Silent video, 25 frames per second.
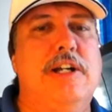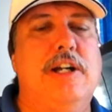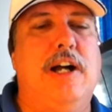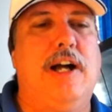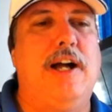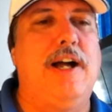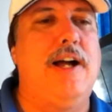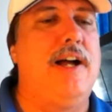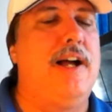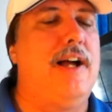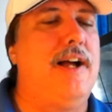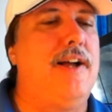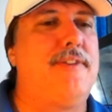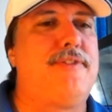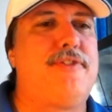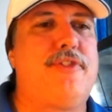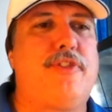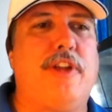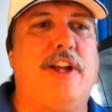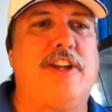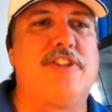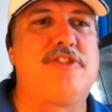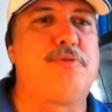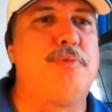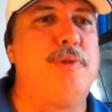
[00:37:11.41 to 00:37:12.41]

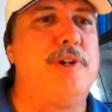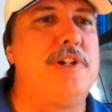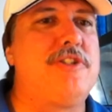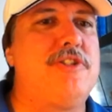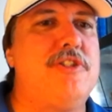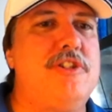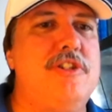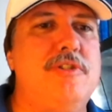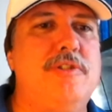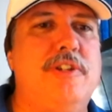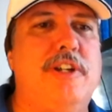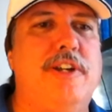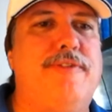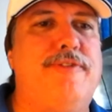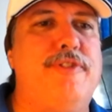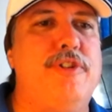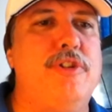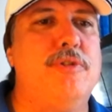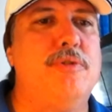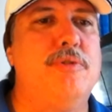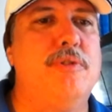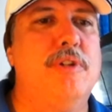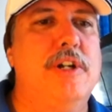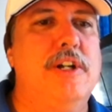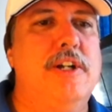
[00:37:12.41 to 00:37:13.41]
I swear to you, if
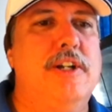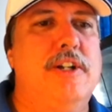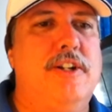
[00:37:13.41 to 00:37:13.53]
you